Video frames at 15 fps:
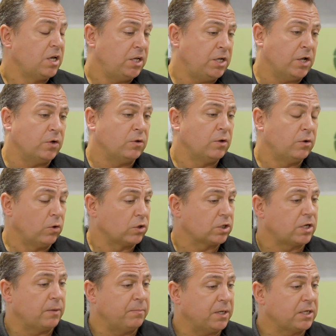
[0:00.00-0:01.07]
You know, a
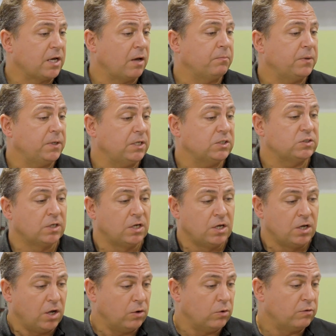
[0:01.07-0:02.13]
lot of big companies
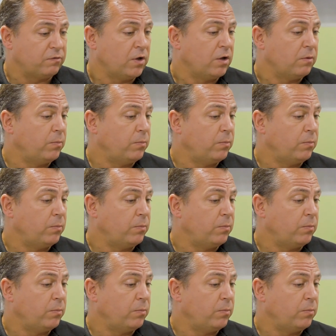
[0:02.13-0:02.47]
who have